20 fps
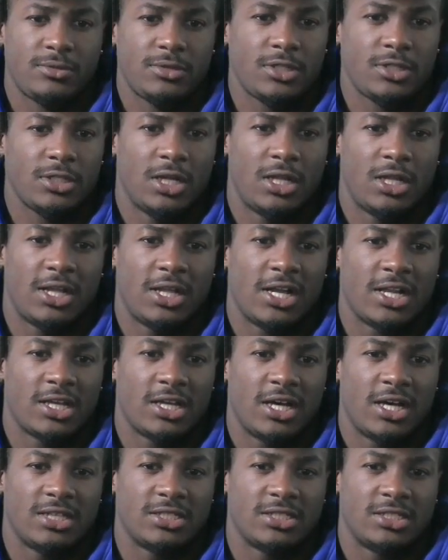a lot of
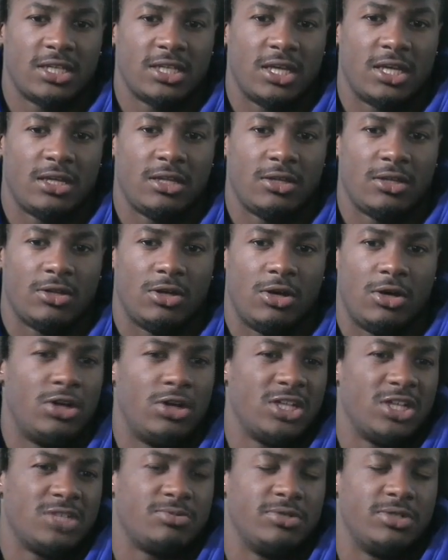guys that are in
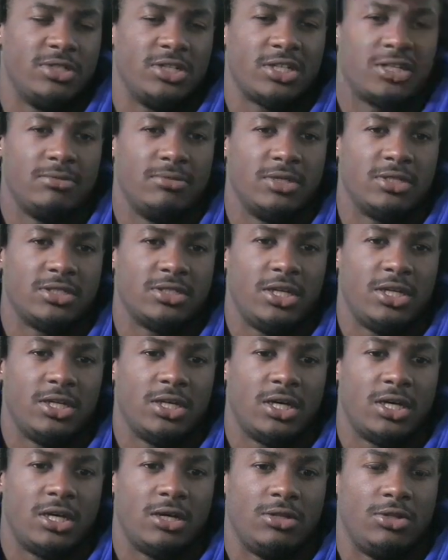those predicaments, they
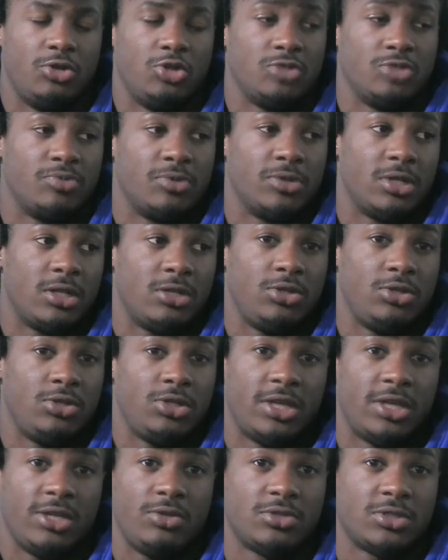uh, use they
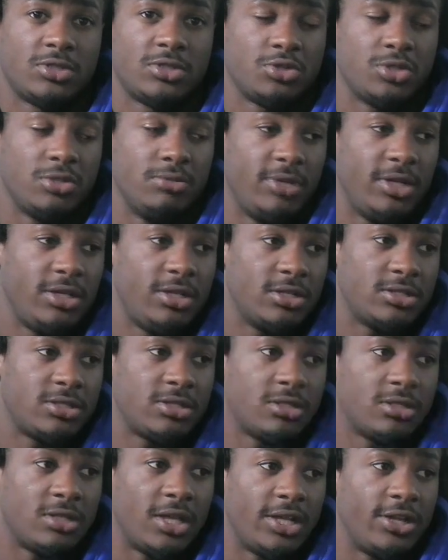use social media to
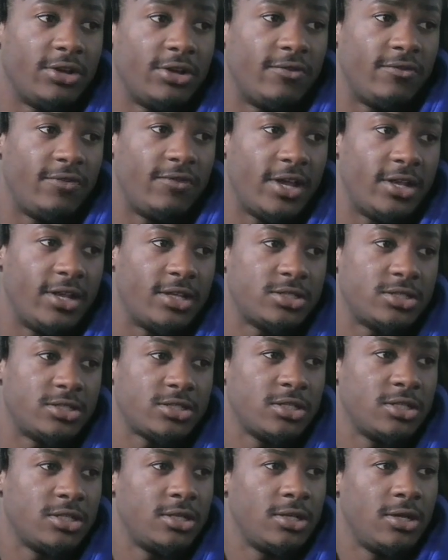like their advantage,
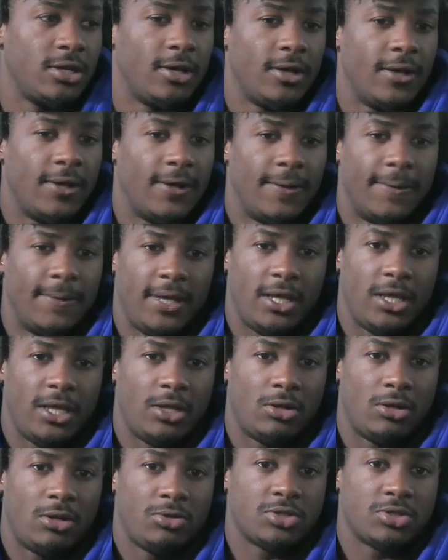mm-hmm. and uh,
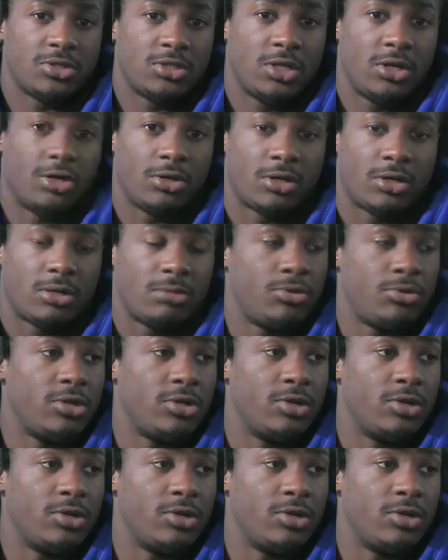using their community